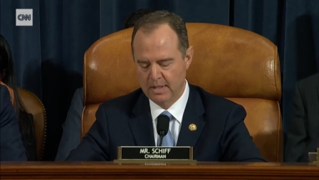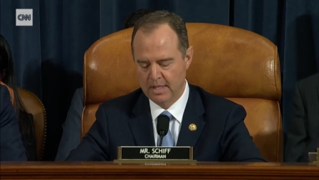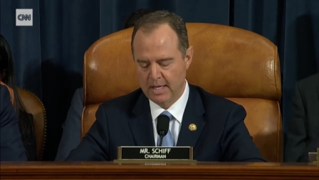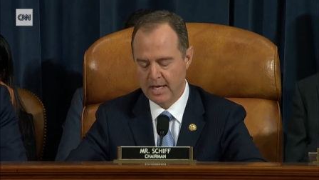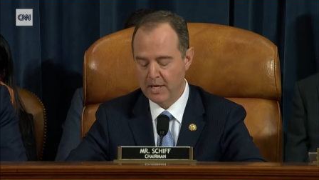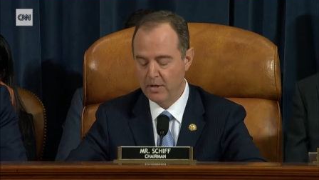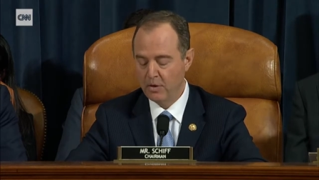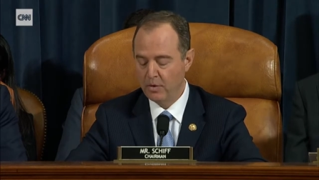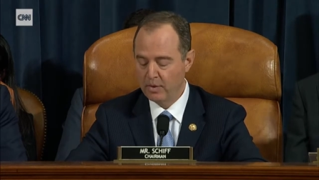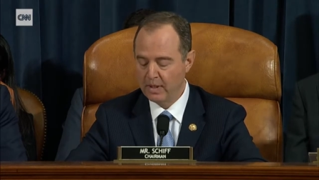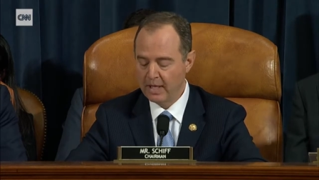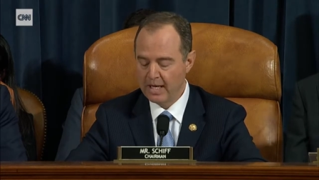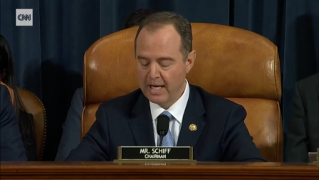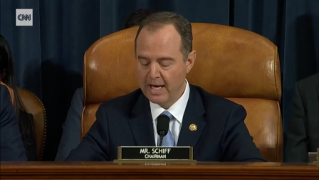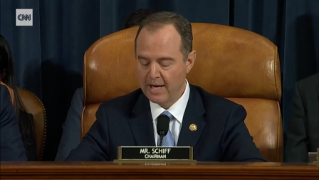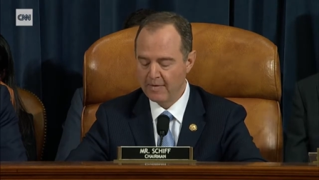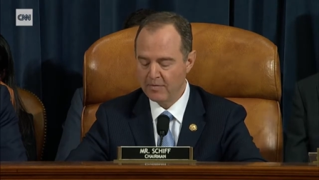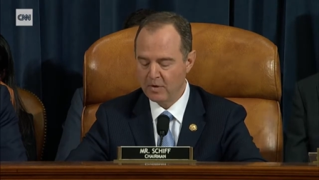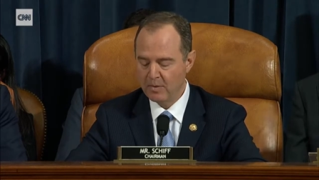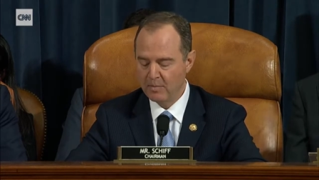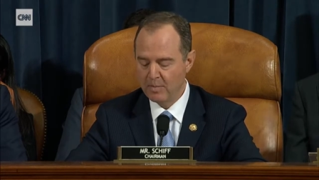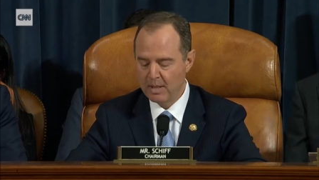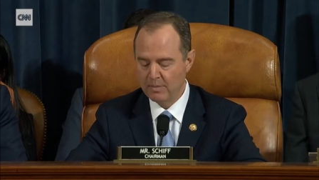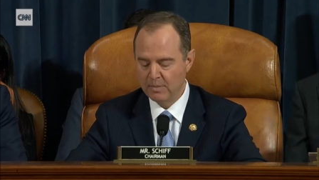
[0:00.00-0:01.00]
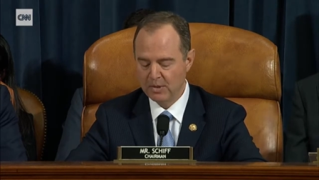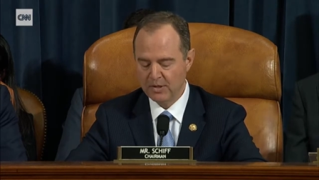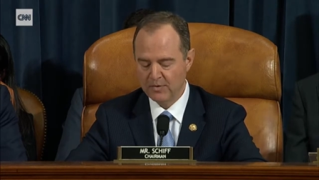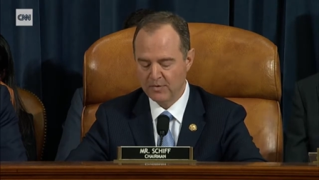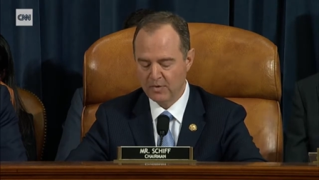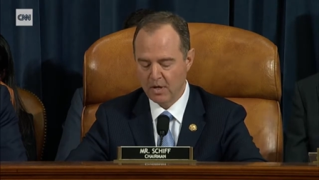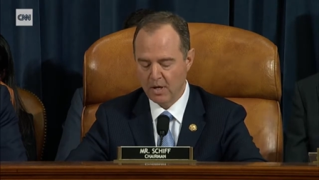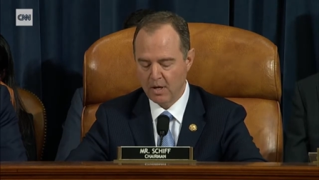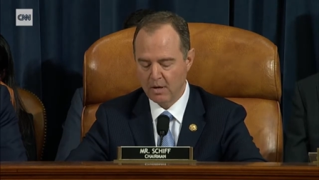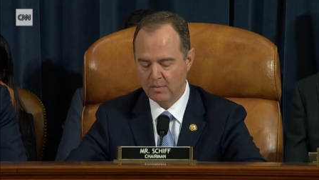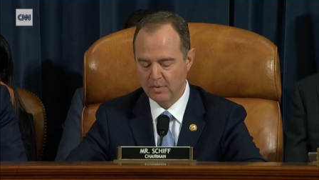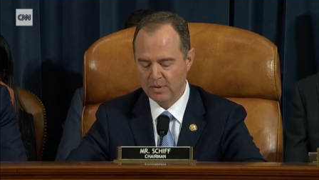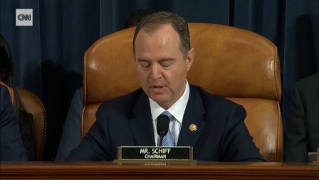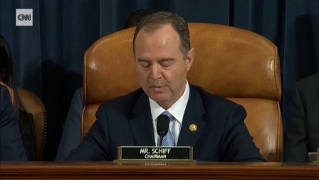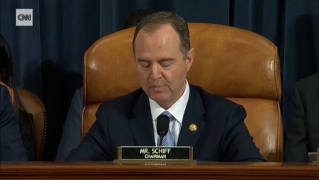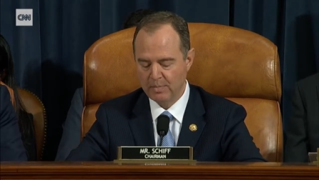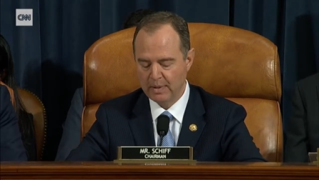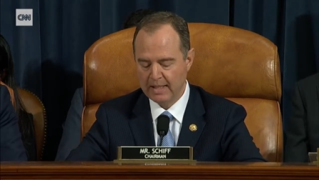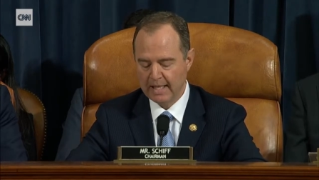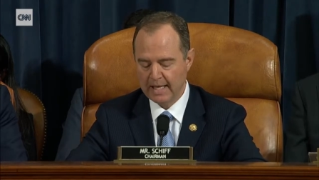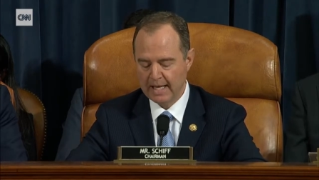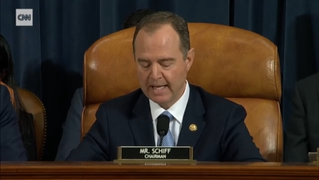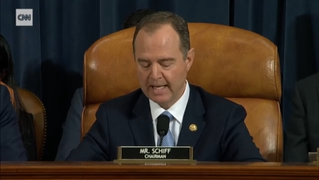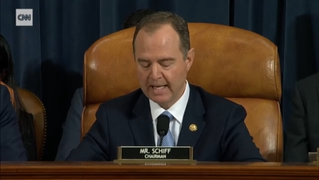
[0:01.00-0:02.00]
and only after members of Congress
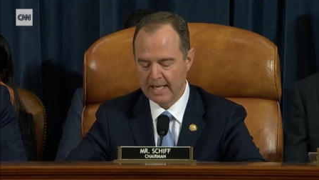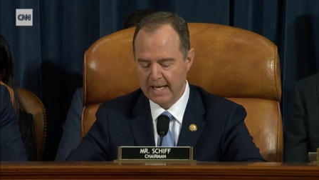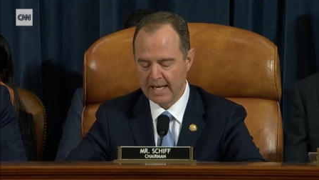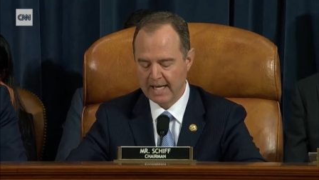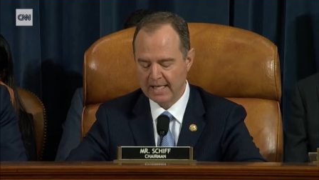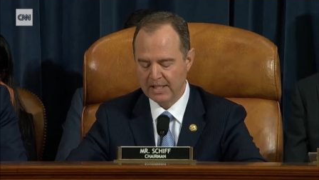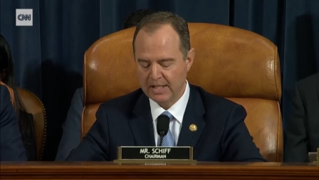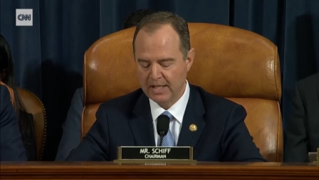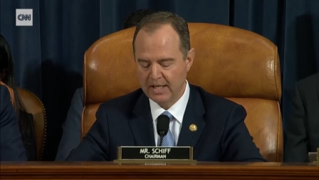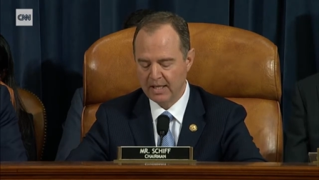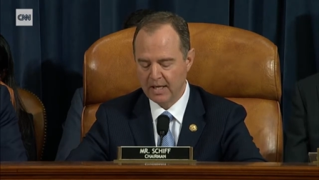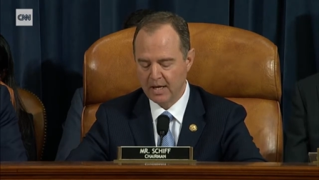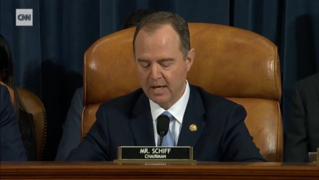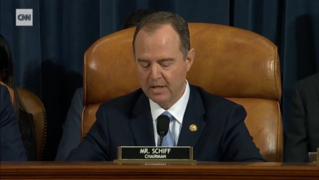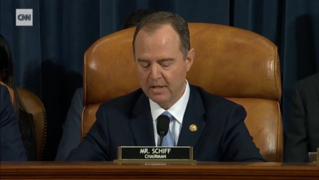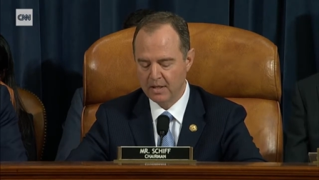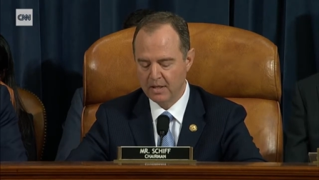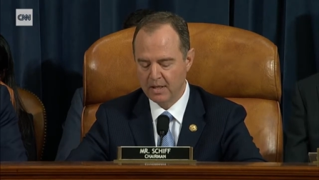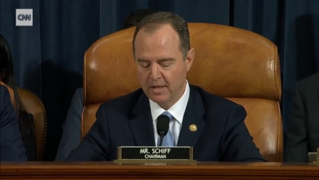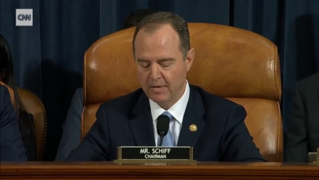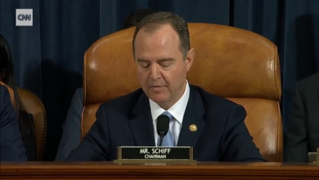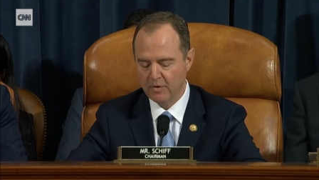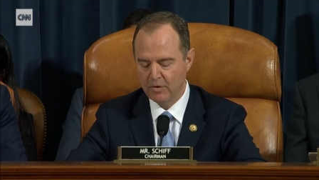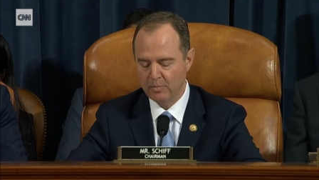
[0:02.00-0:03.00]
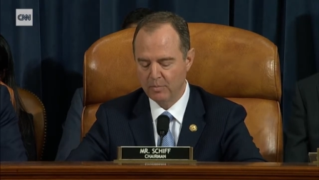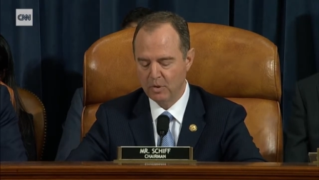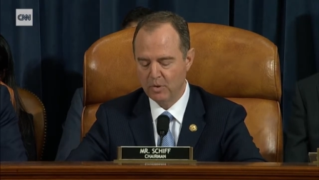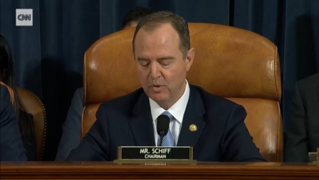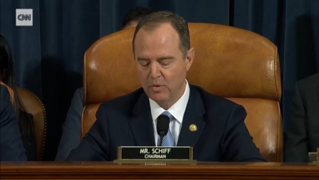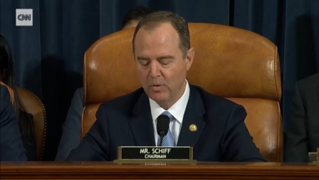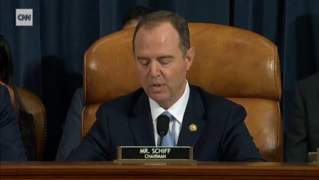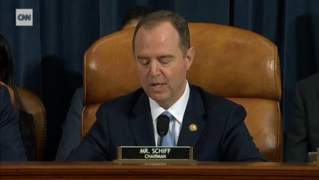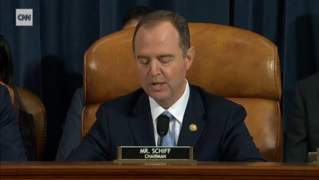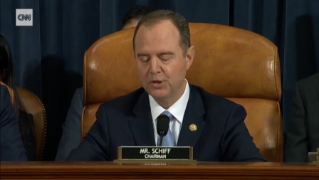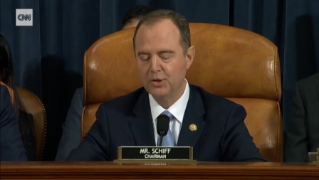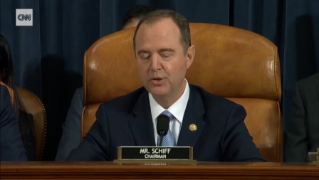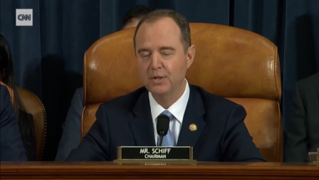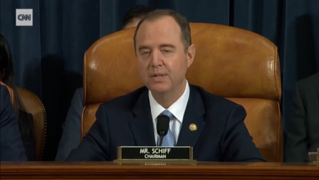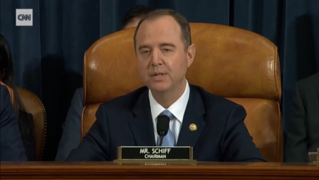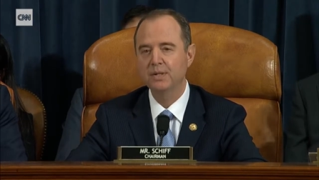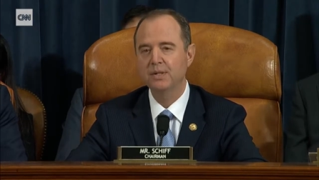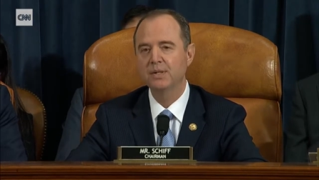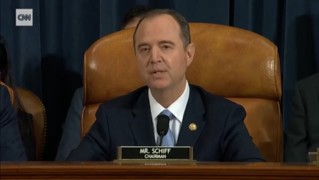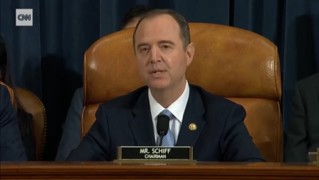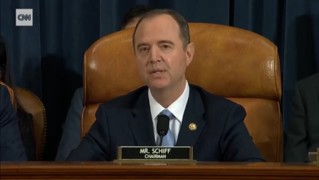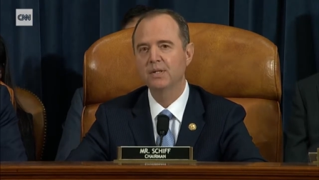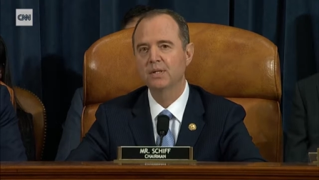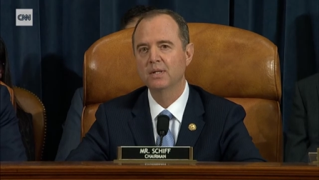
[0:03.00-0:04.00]
began asking uncomfortable
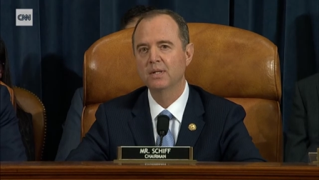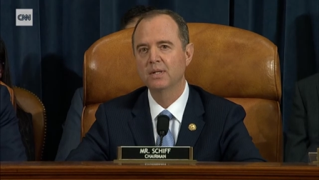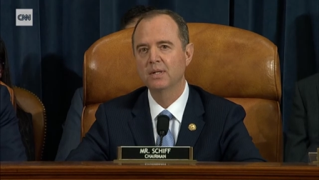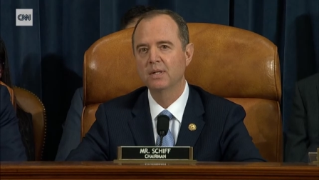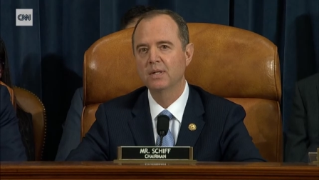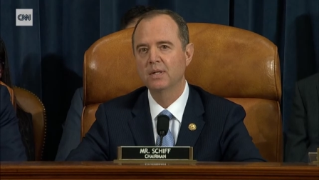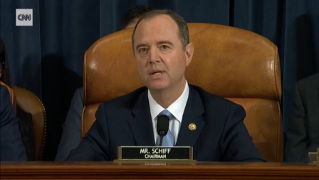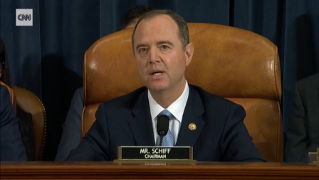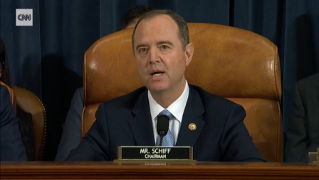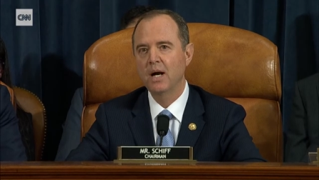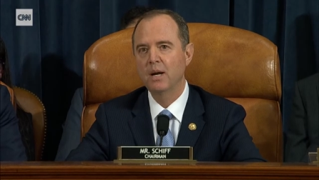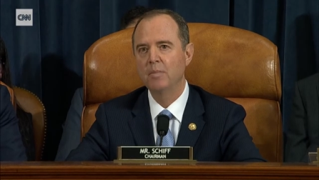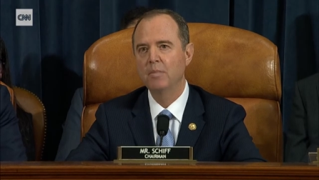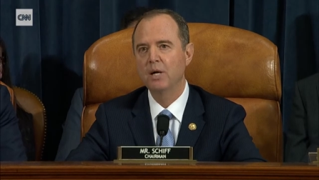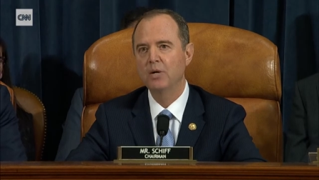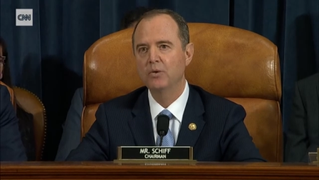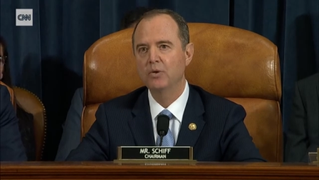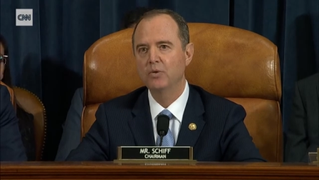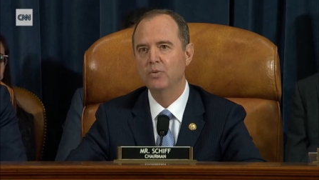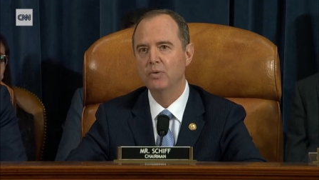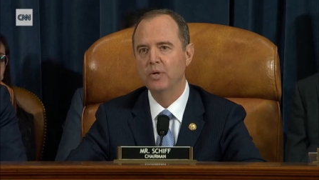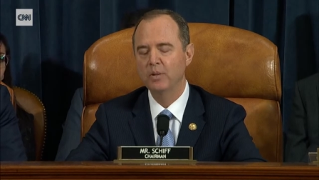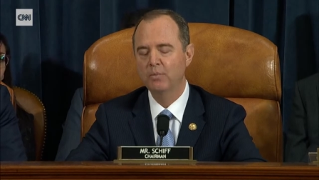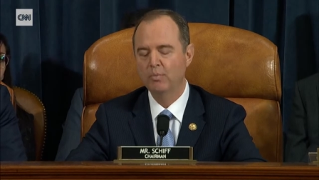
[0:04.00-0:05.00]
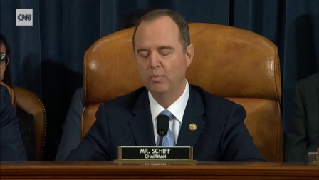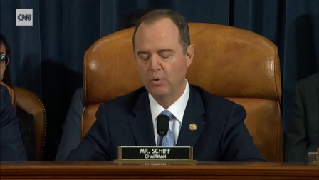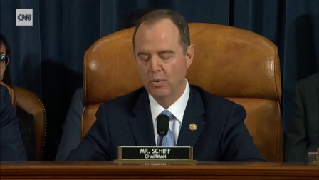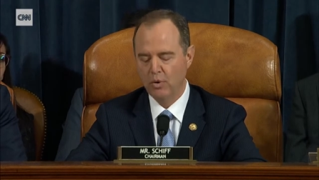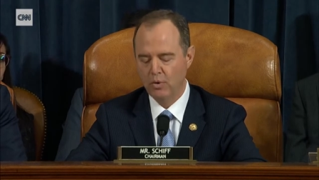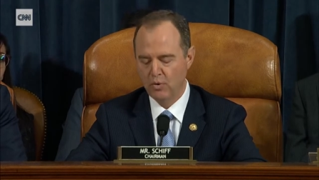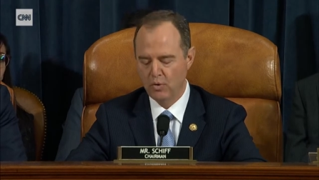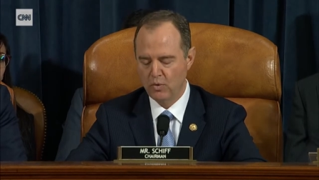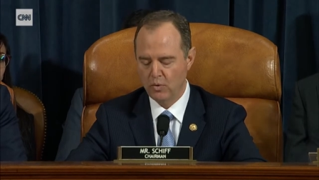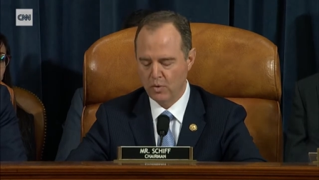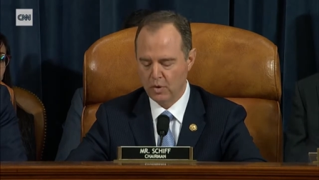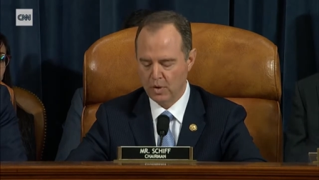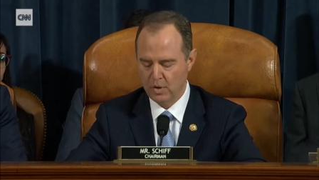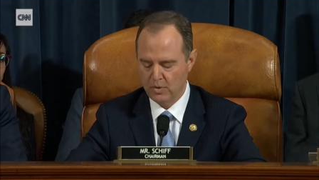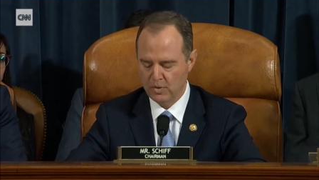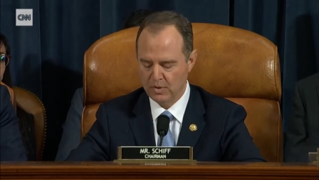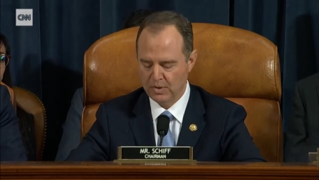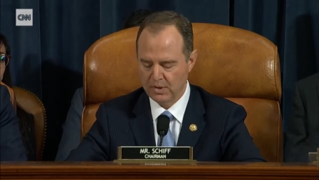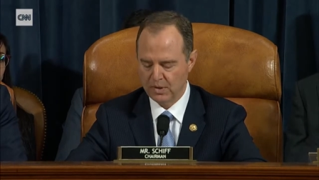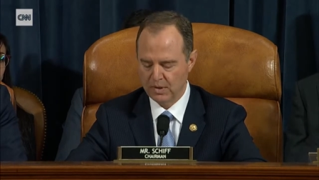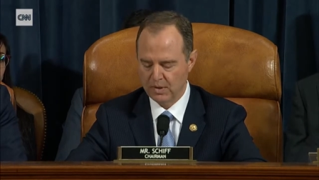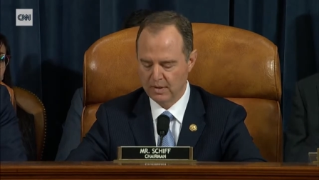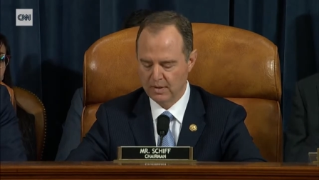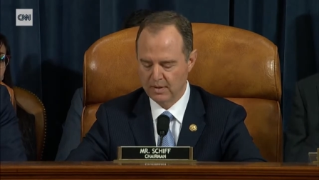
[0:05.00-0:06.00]
questions about quid pro
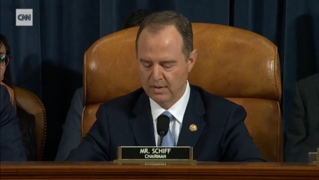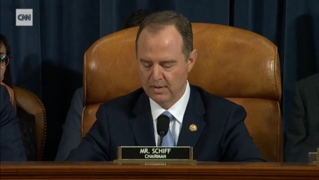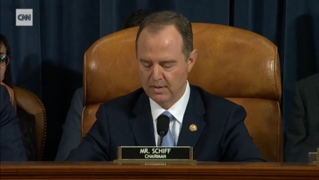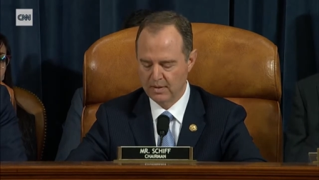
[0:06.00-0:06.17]
quos.